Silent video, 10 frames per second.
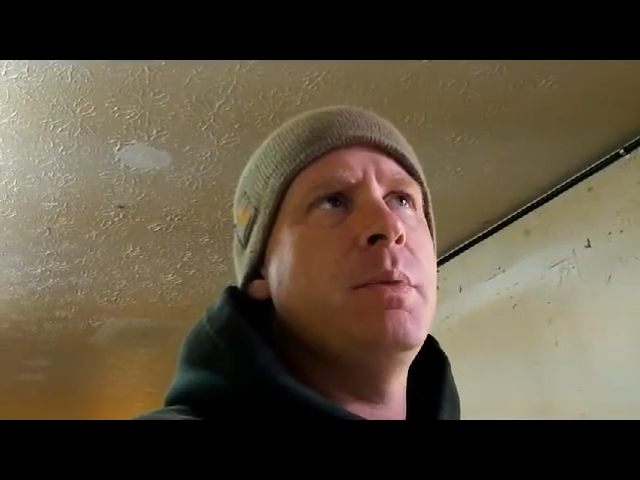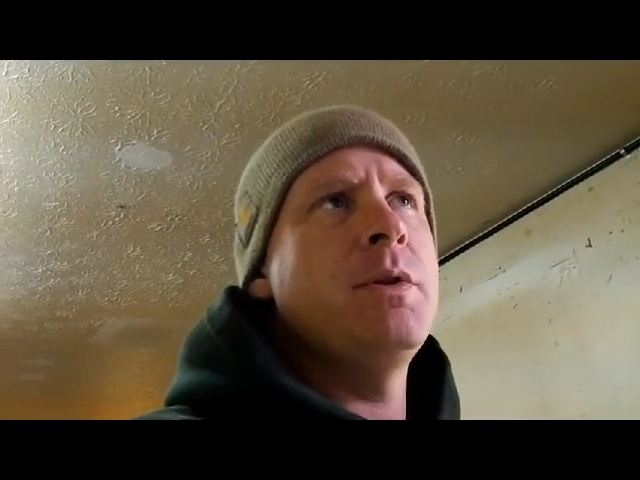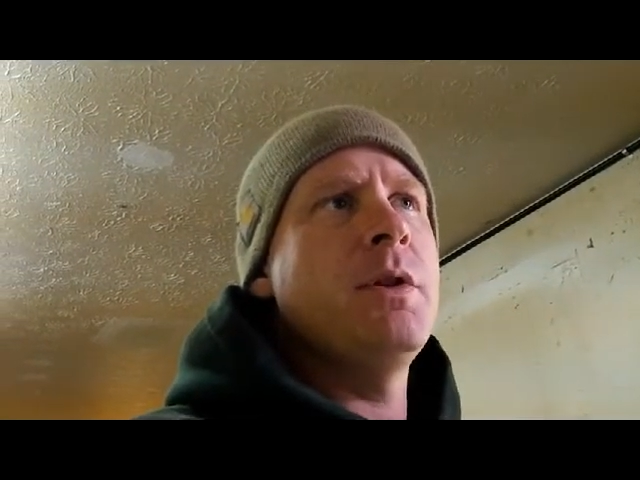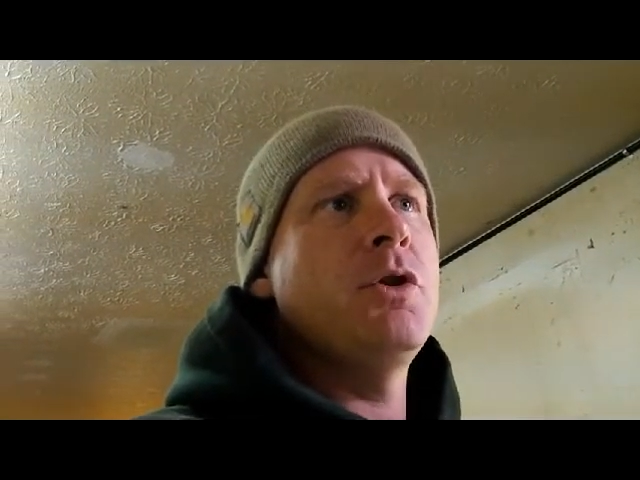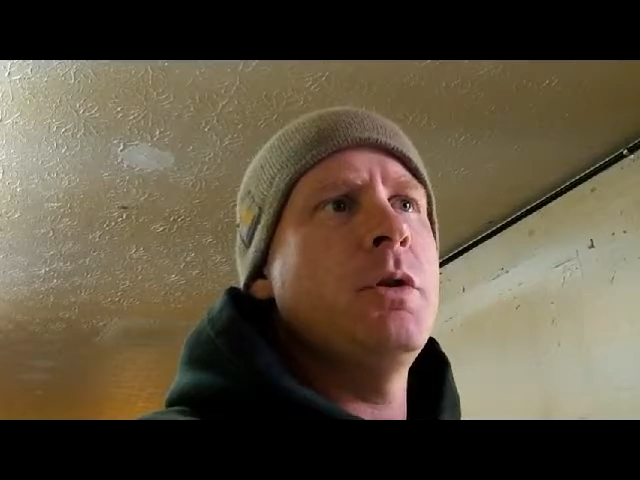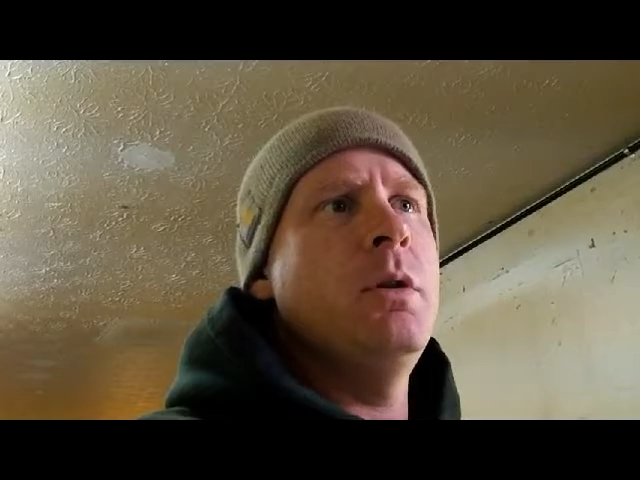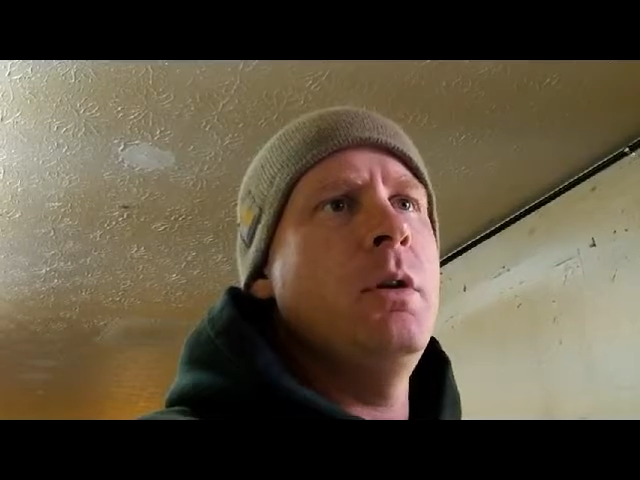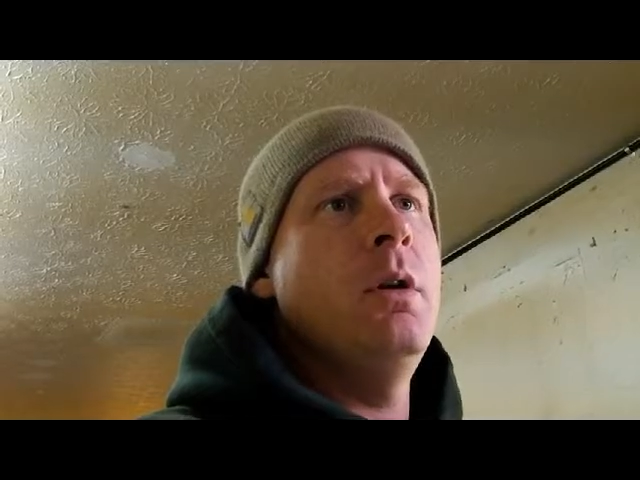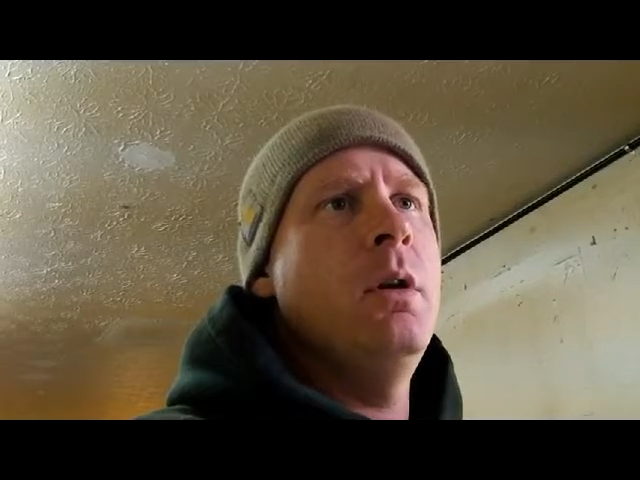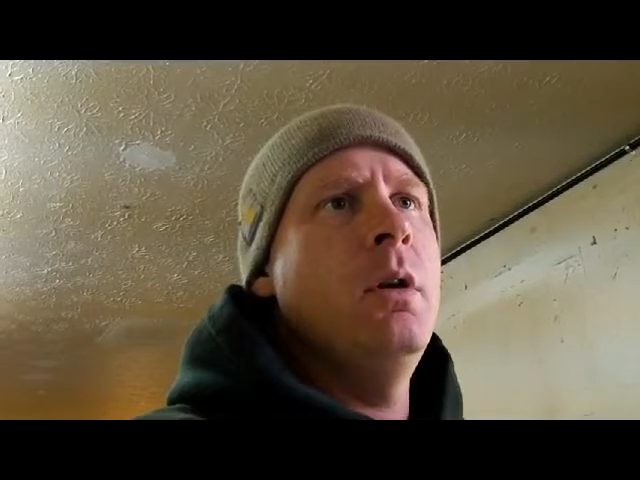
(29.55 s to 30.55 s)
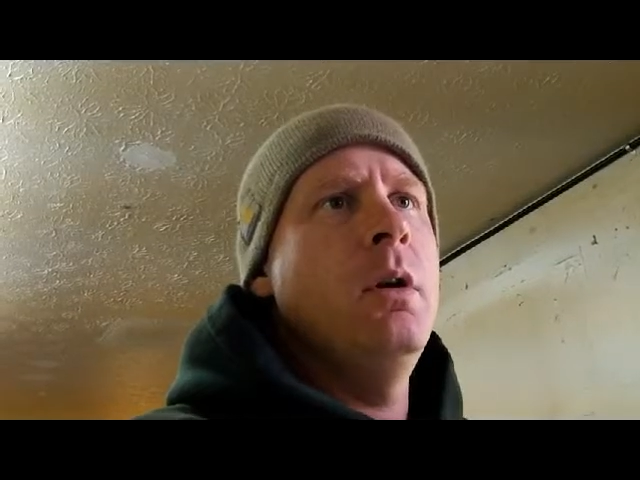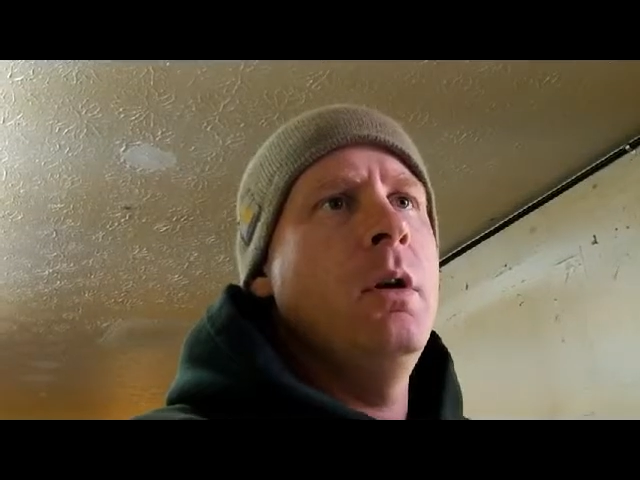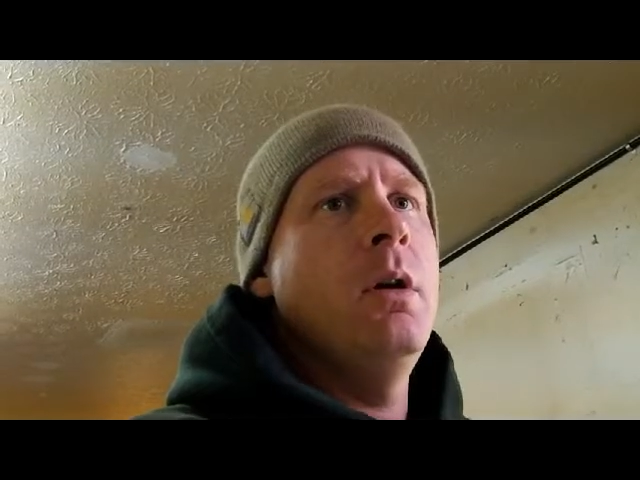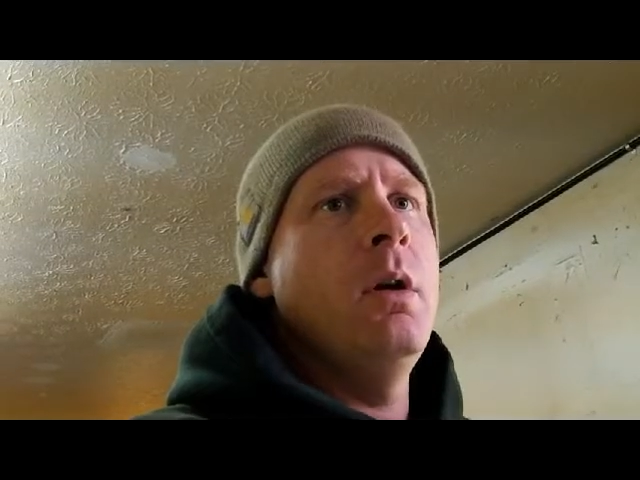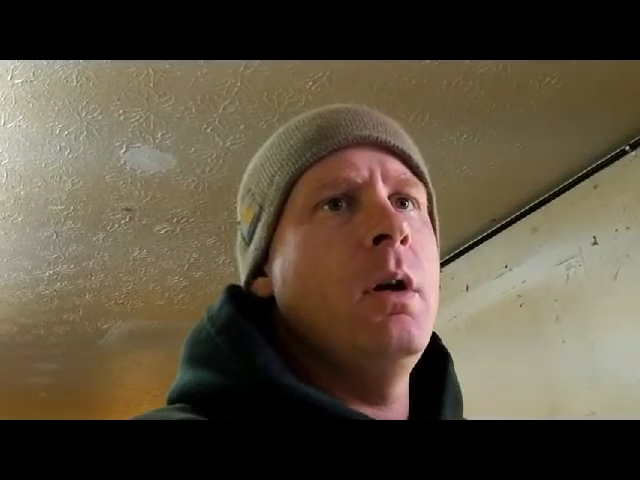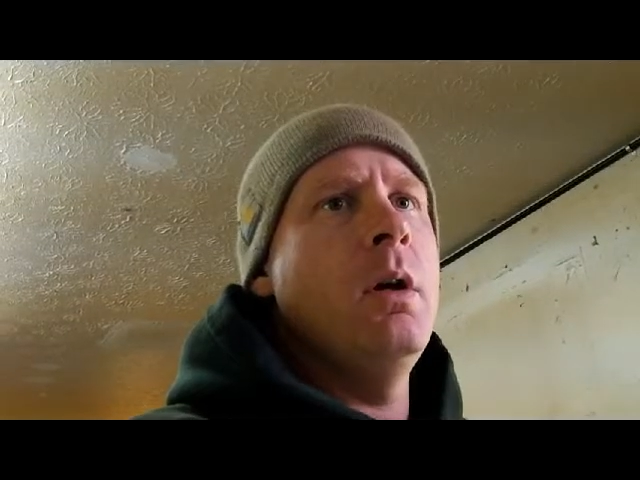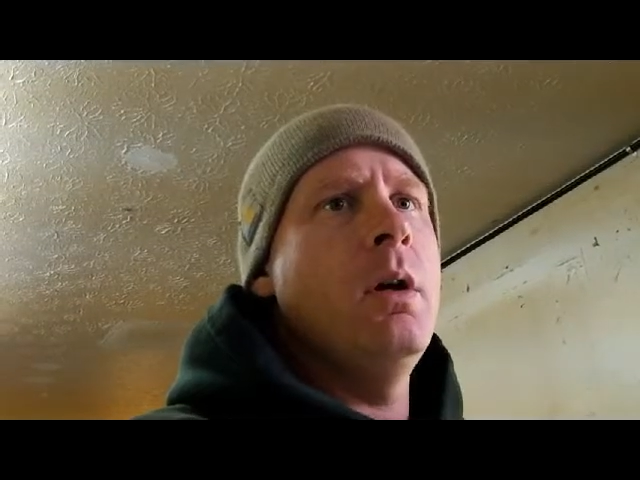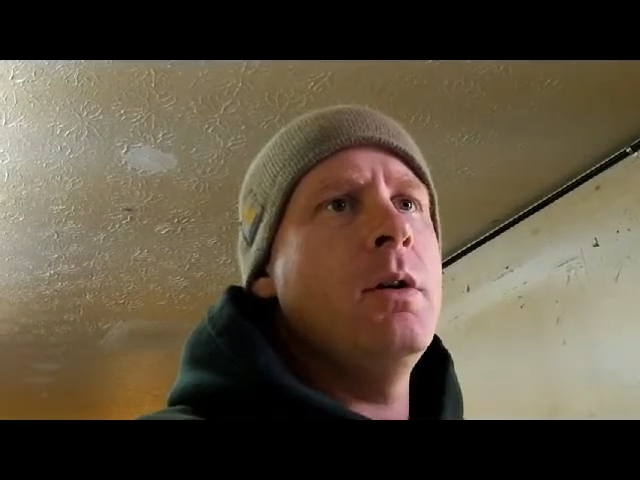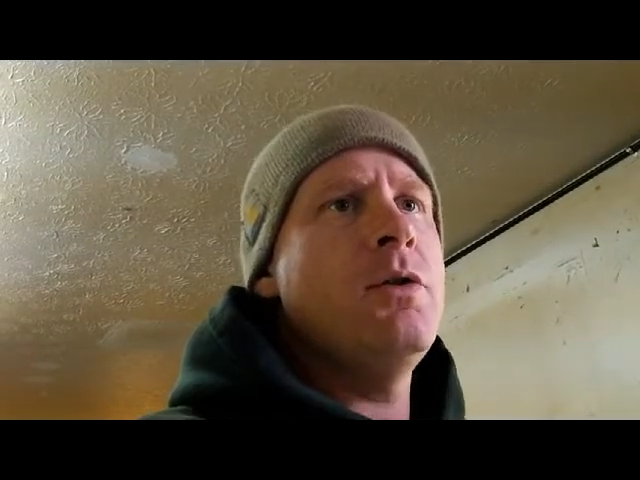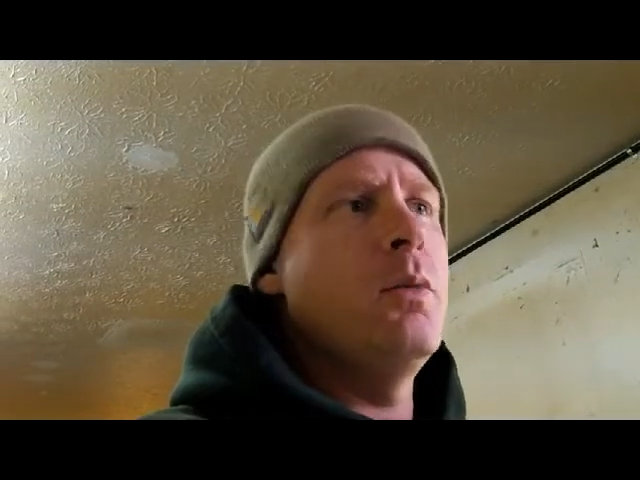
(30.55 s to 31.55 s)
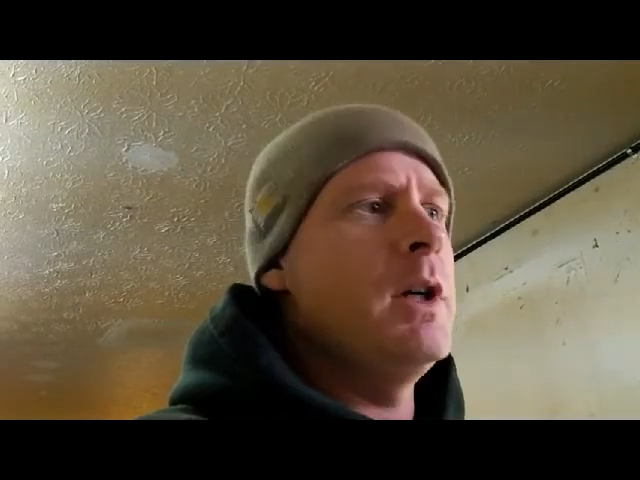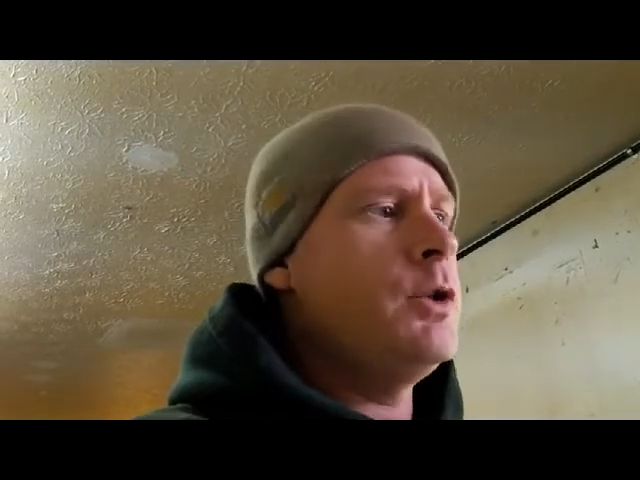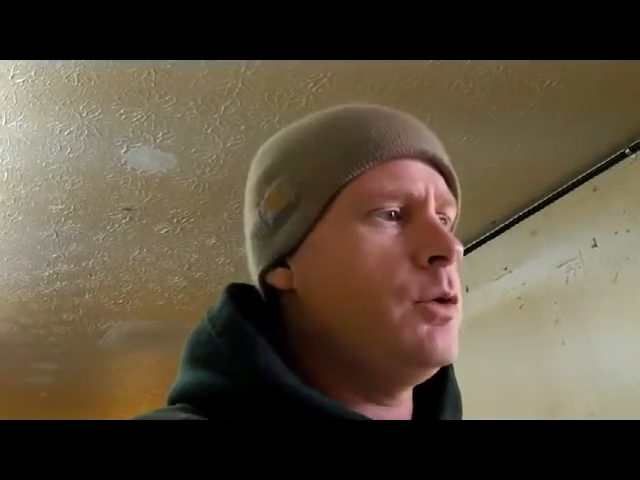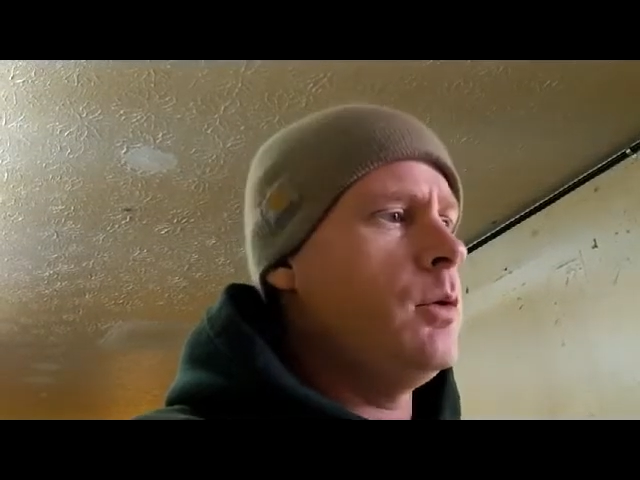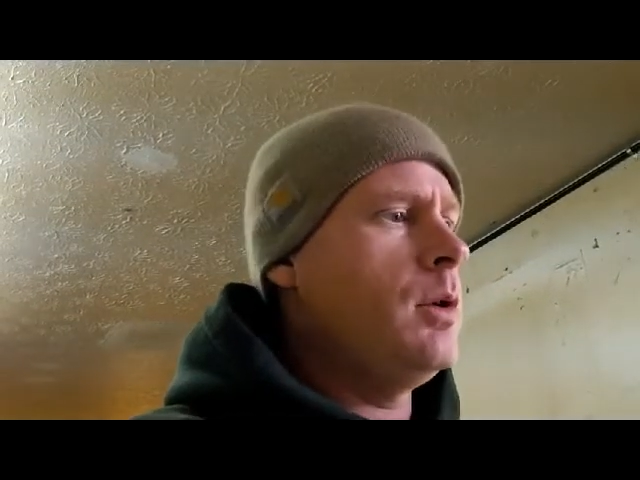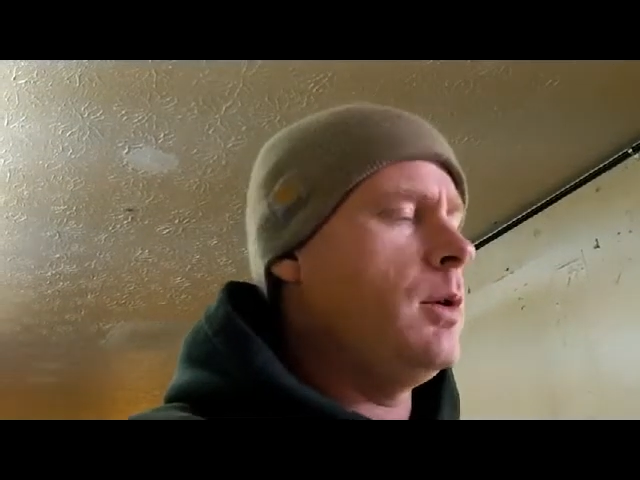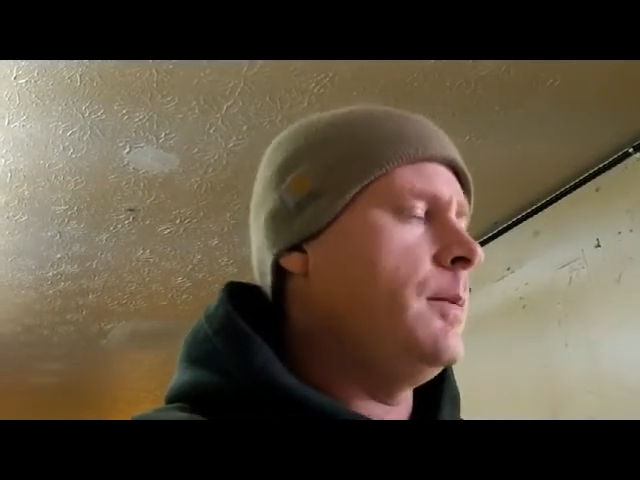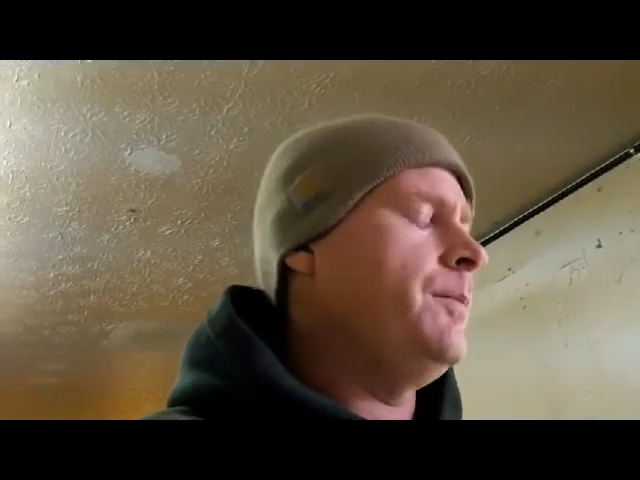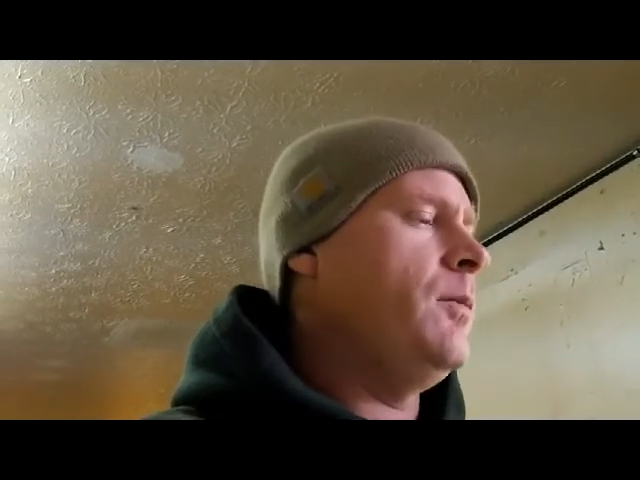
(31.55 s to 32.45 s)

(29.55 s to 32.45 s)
position switch or